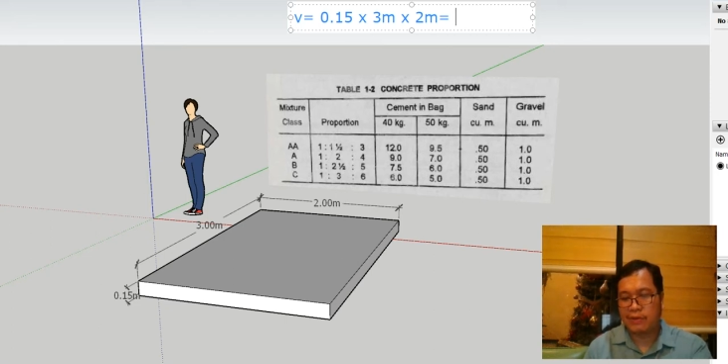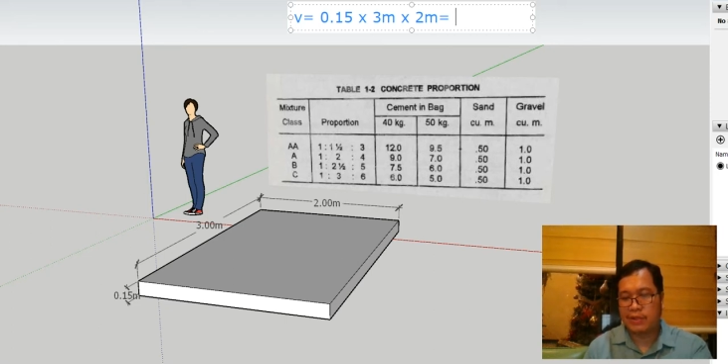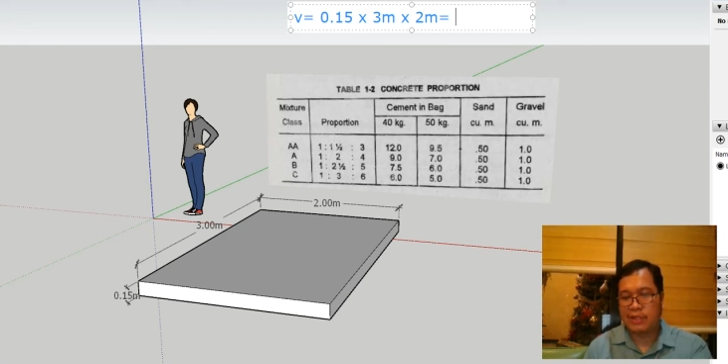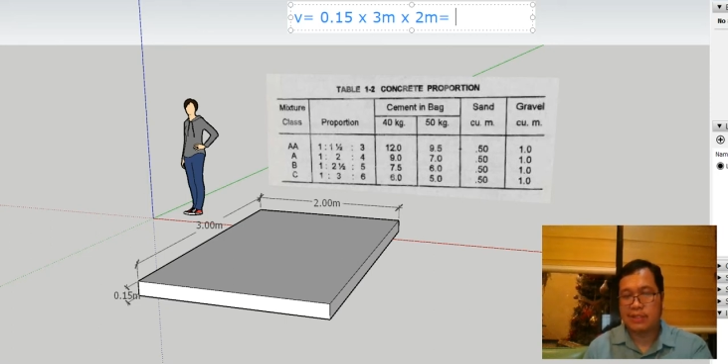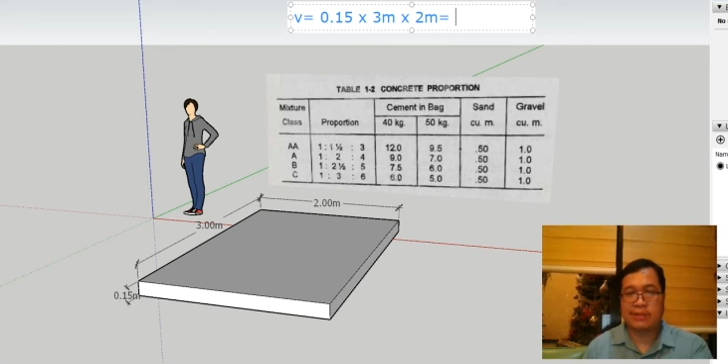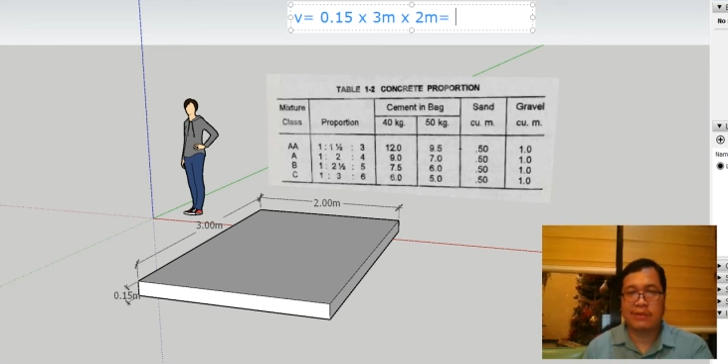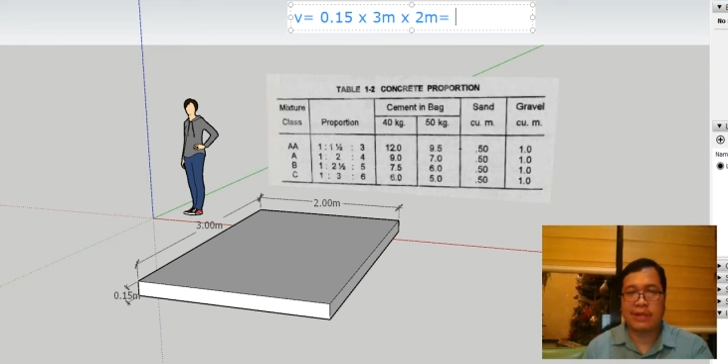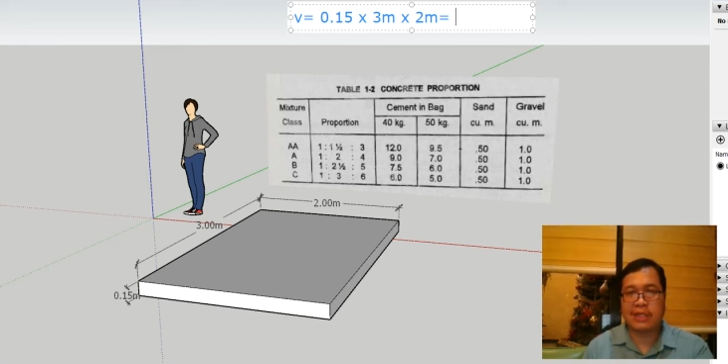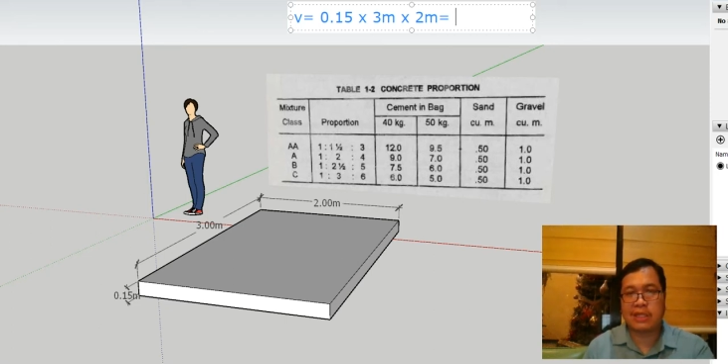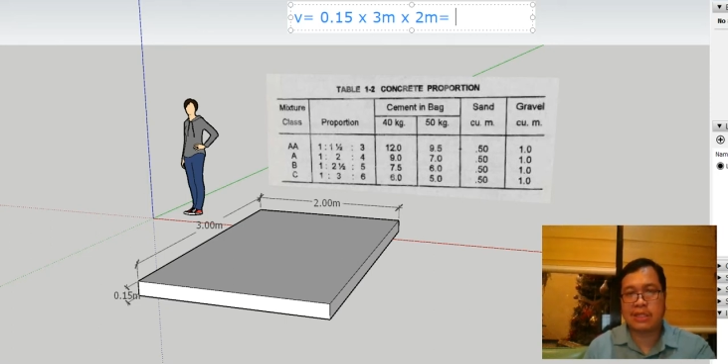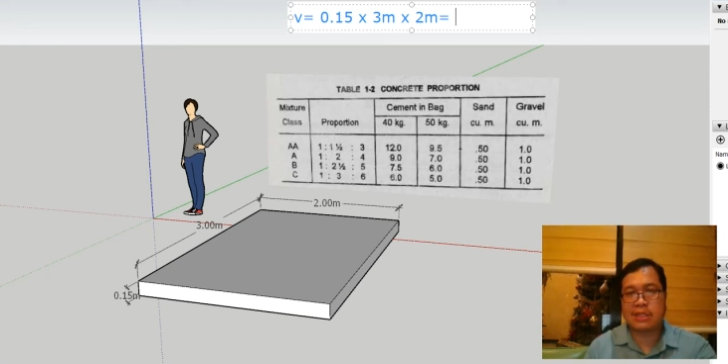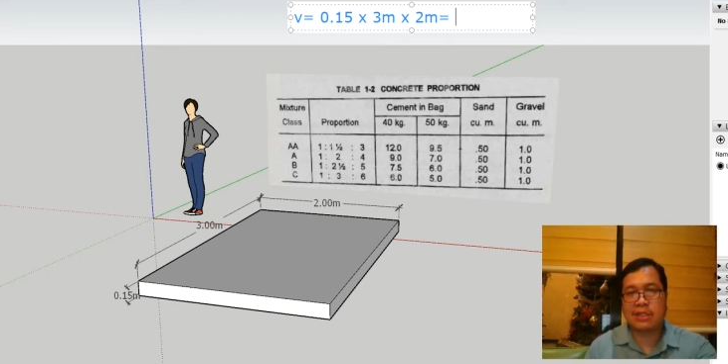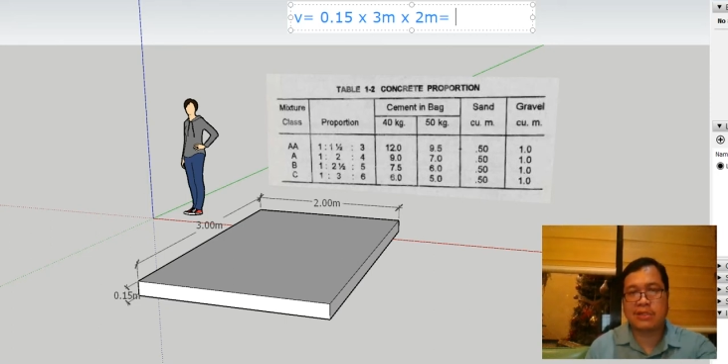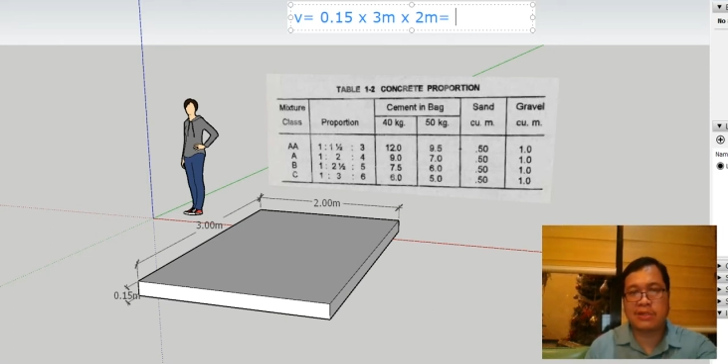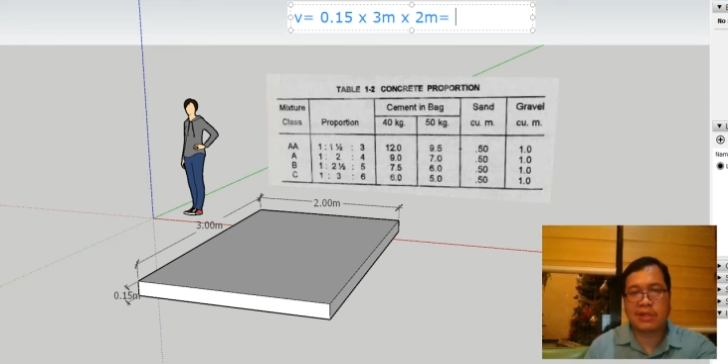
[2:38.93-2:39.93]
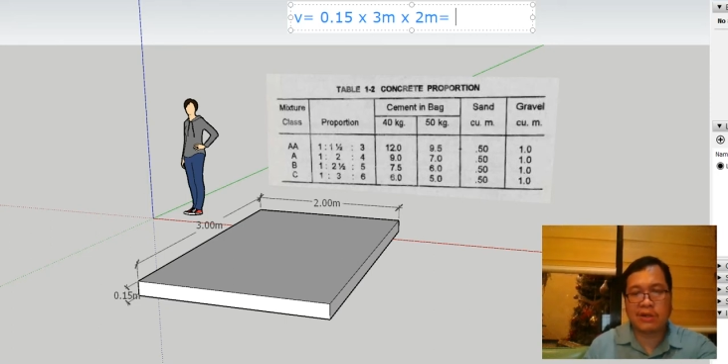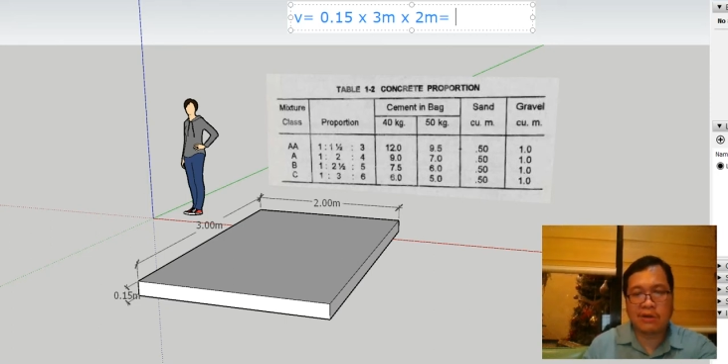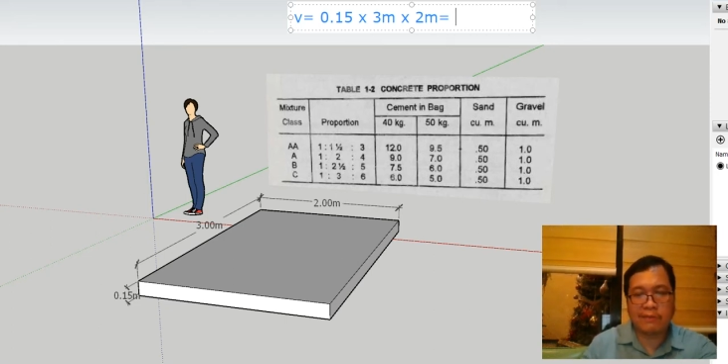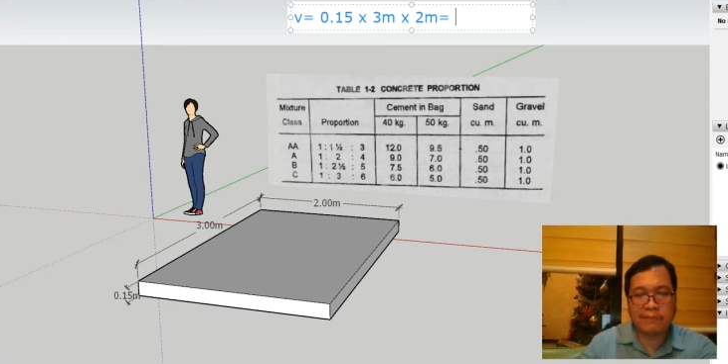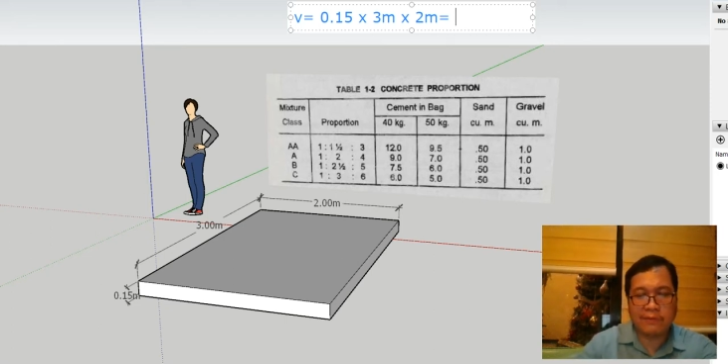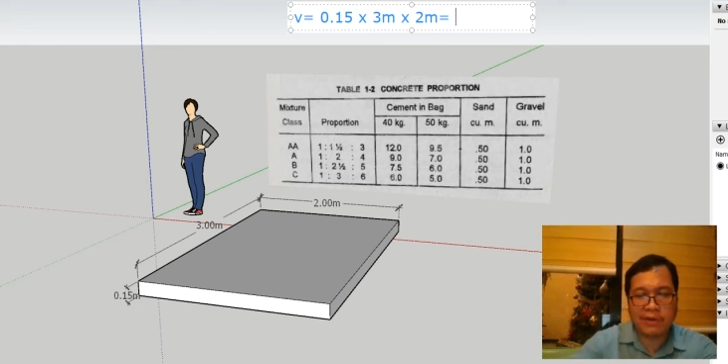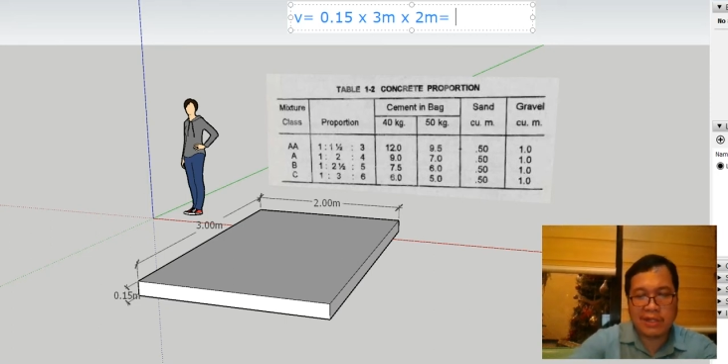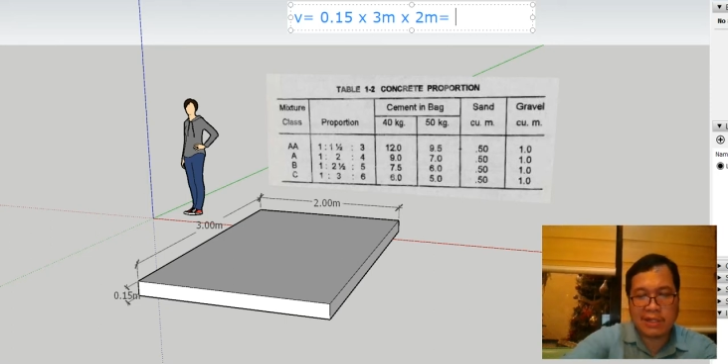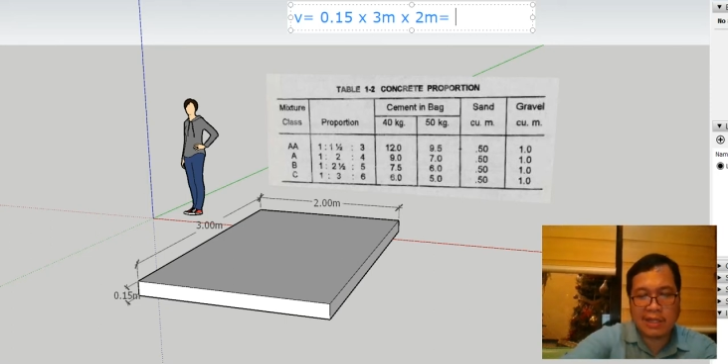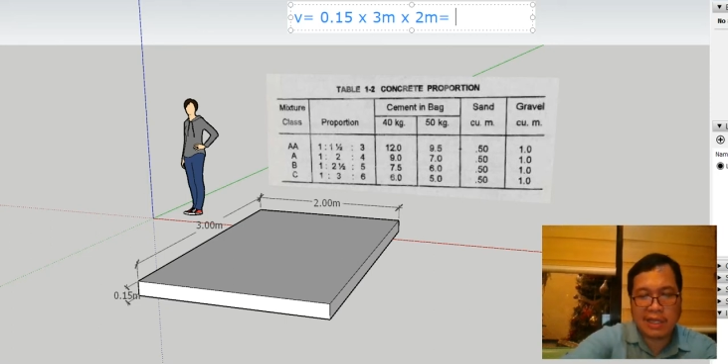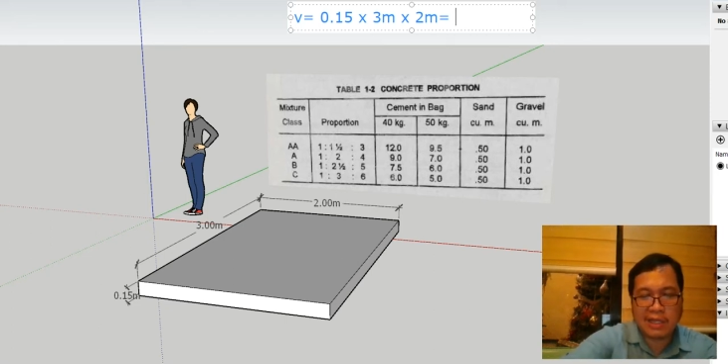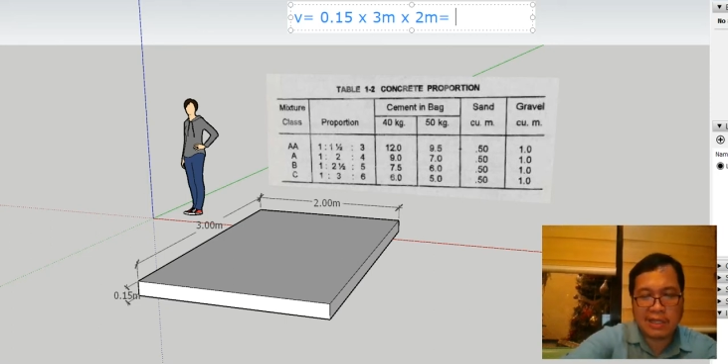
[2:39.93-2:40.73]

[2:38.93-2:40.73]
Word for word: So it's 0.90